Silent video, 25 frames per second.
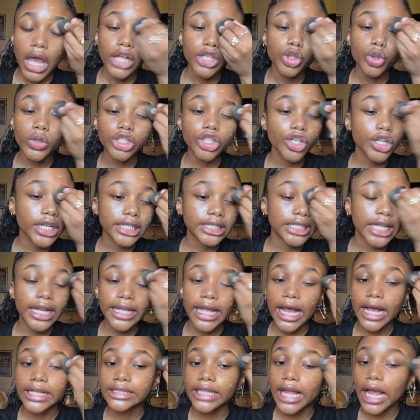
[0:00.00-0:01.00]
to a certain extent,
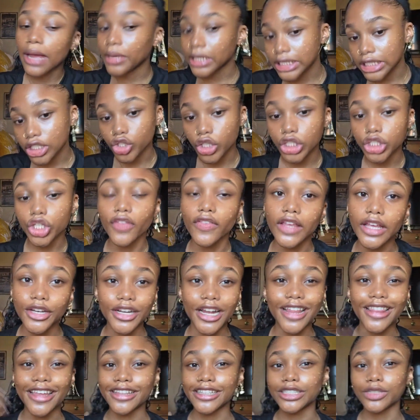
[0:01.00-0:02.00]
yes. Like, I might see a stranger on the
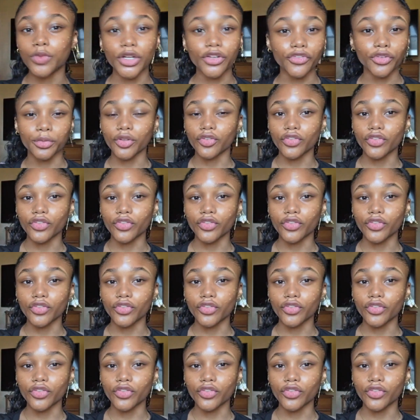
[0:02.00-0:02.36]
internet, like these wonderful,